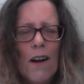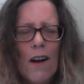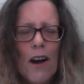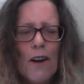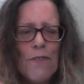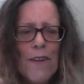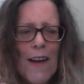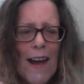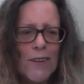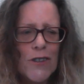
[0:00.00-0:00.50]

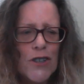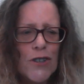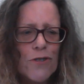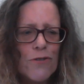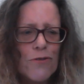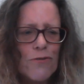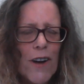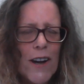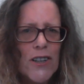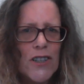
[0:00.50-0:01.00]
of how
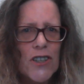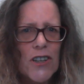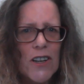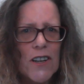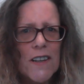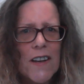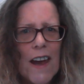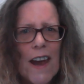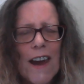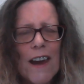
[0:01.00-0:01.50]

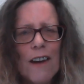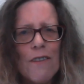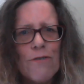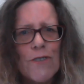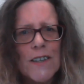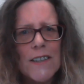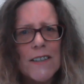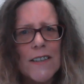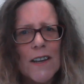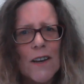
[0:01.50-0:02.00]
treasured
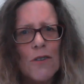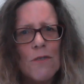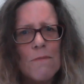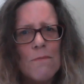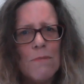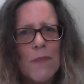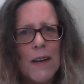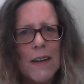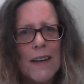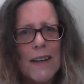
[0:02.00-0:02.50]
every single
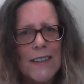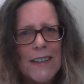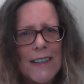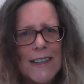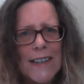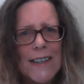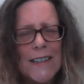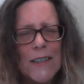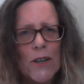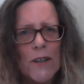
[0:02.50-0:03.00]
minute
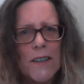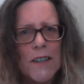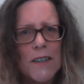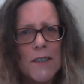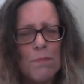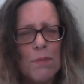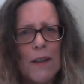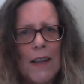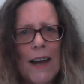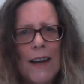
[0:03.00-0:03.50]
is on
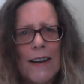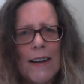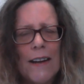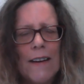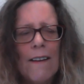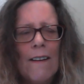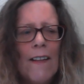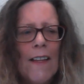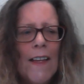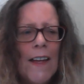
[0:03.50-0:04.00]
this planet.
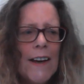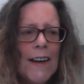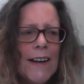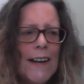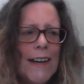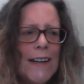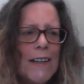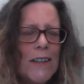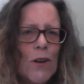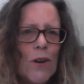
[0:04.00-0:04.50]

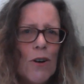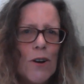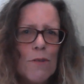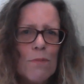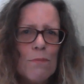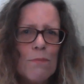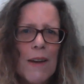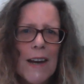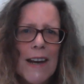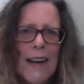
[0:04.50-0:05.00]
He
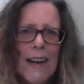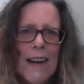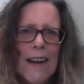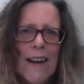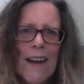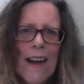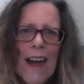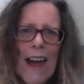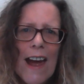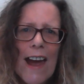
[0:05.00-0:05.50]
taught me
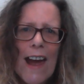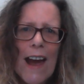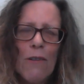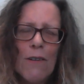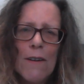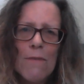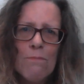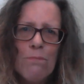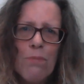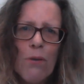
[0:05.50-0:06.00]

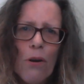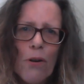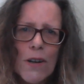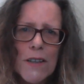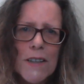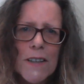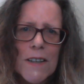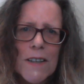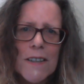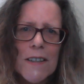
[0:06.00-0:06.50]
how
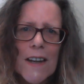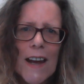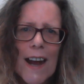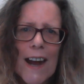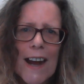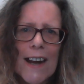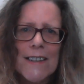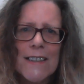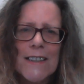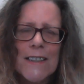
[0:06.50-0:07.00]
important
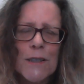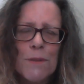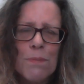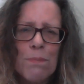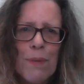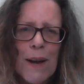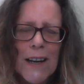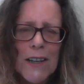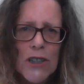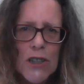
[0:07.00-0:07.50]
and
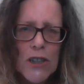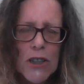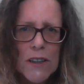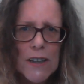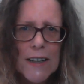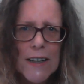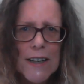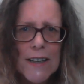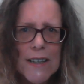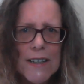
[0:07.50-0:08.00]
special
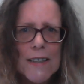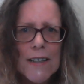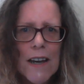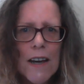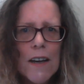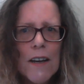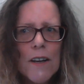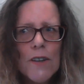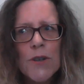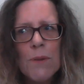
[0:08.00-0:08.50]
it is
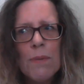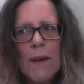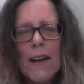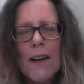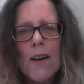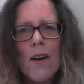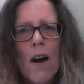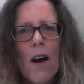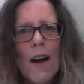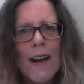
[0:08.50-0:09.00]
to be
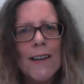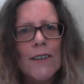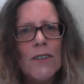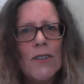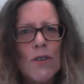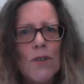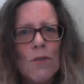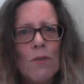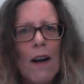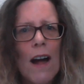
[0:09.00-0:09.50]
kind
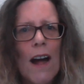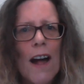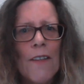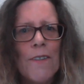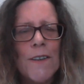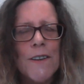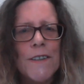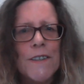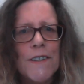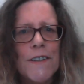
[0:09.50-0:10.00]
to
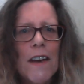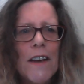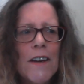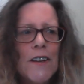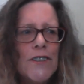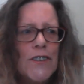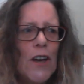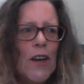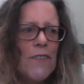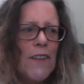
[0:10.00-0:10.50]
others,
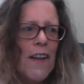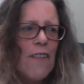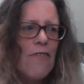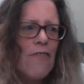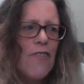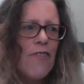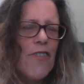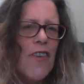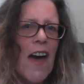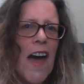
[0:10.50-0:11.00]
so
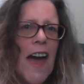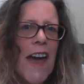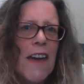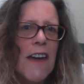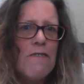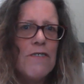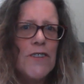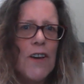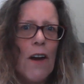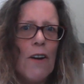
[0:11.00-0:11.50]
then
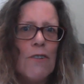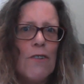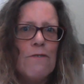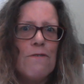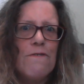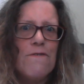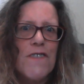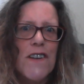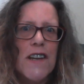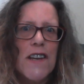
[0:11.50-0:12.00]
they don't
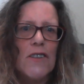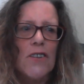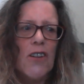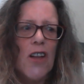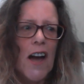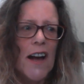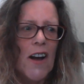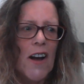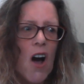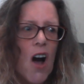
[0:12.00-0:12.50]
feel
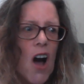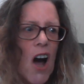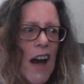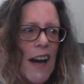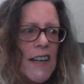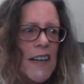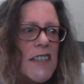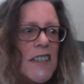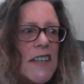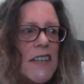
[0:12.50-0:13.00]
like
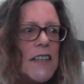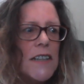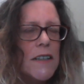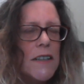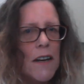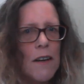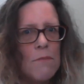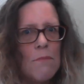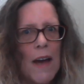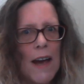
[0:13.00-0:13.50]
I did
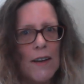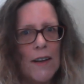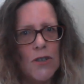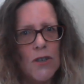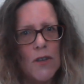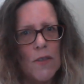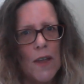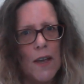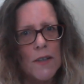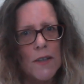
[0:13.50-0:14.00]
in May
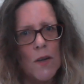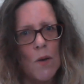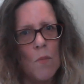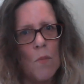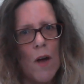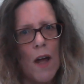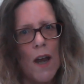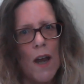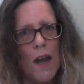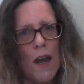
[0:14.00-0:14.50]
two thousand
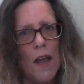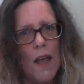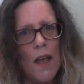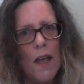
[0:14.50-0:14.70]
one.